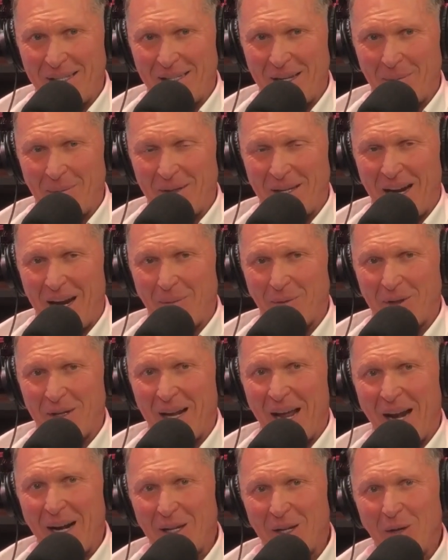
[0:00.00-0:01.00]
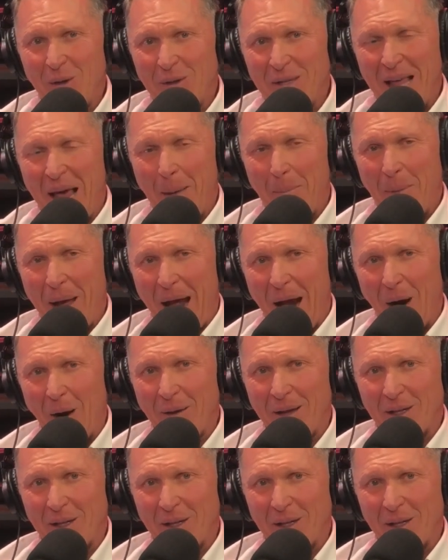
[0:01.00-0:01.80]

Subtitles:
sometimes. You got to use that power